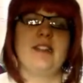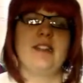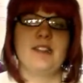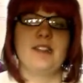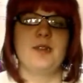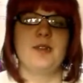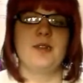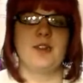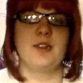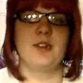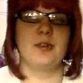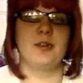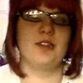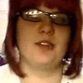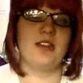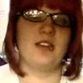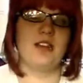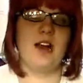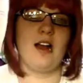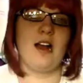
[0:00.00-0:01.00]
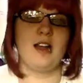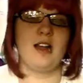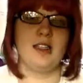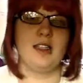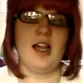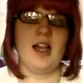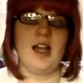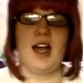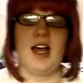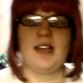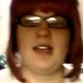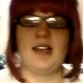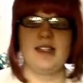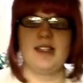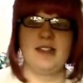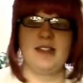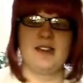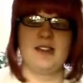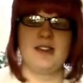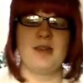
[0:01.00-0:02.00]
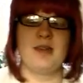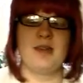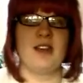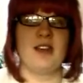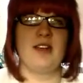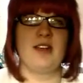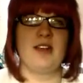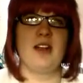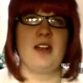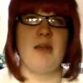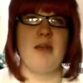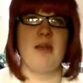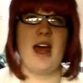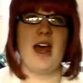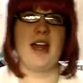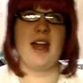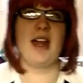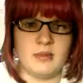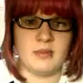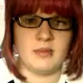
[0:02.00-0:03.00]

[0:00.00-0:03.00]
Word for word: which will suck a lot and smell very bad.